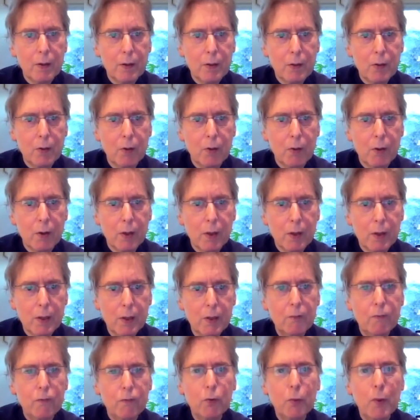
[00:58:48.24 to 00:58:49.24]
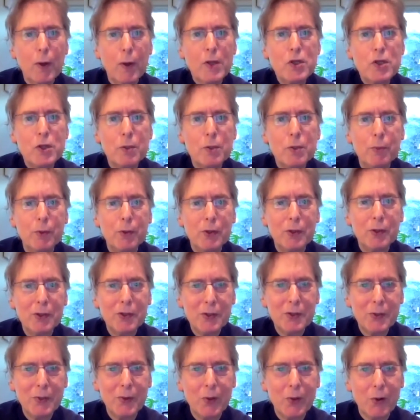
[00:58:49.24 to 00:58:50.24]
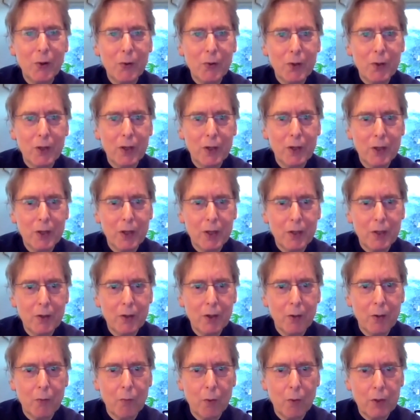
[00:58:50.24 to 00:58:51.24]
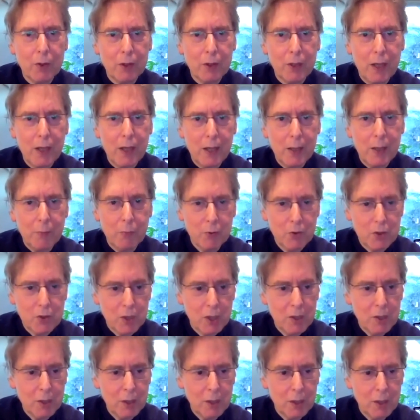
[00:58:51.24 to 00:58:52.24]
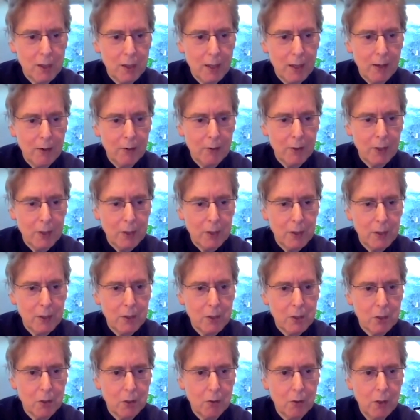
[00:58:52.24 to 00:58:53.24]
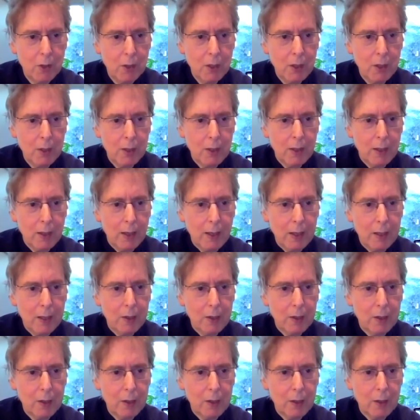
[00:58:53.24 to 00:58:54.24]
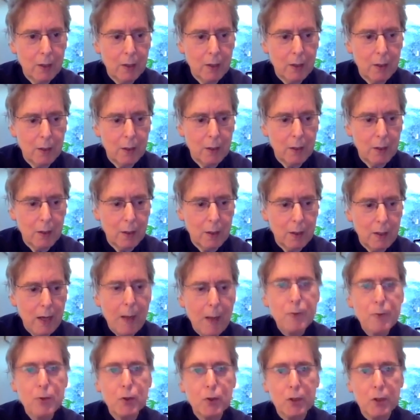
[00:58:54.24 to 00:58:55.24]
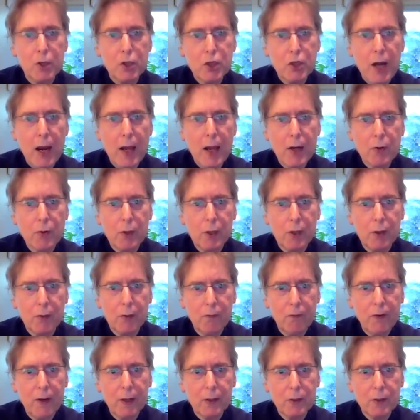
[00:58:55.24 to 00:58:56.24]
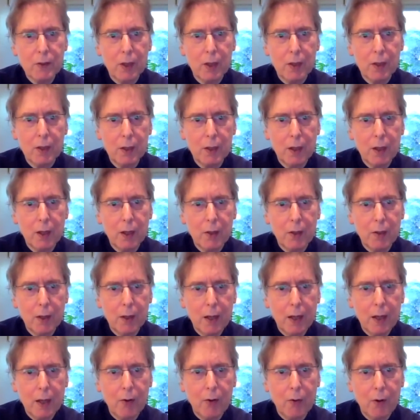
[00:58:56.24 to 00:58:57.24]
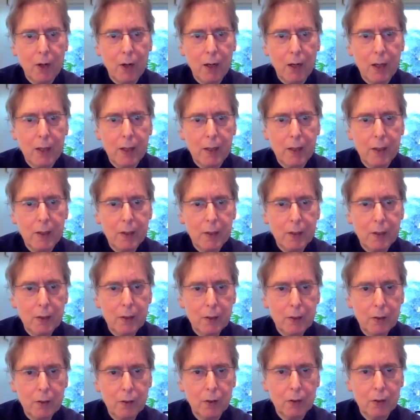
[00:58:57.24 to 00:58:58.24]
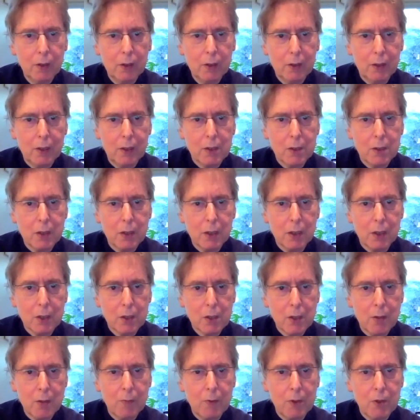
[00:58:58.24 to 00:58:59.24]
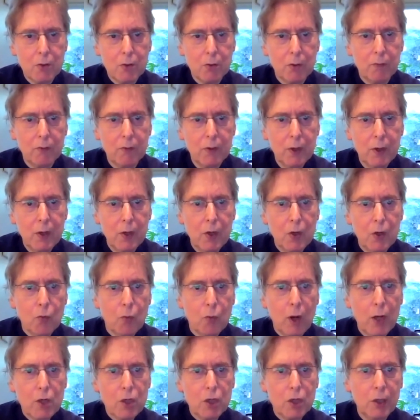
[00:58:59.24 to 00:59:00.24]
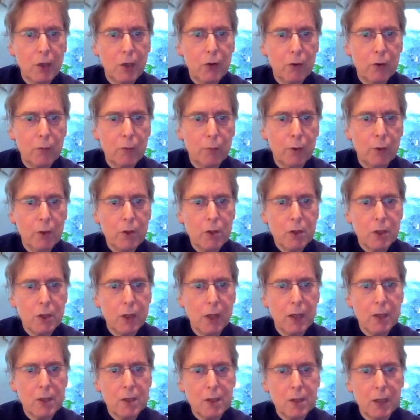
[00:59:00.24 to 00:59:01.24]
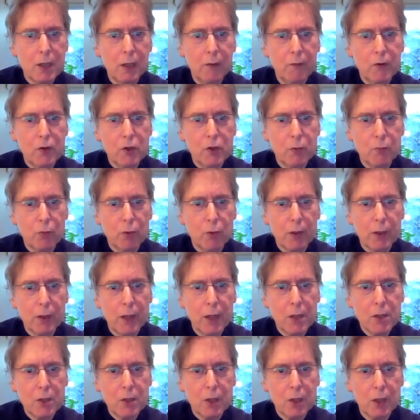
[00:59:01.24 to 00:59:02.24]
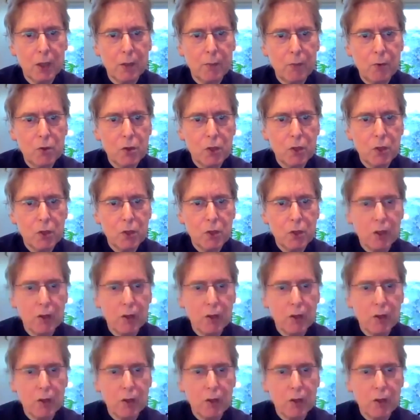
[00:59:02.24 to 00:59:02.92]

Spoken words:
you know, influenceable, you know, that what they presented and how they did so had an absolutely shattering effect on how I looked at these things. I mean, to have watched Leonard Bernstein's television broadcast on the music of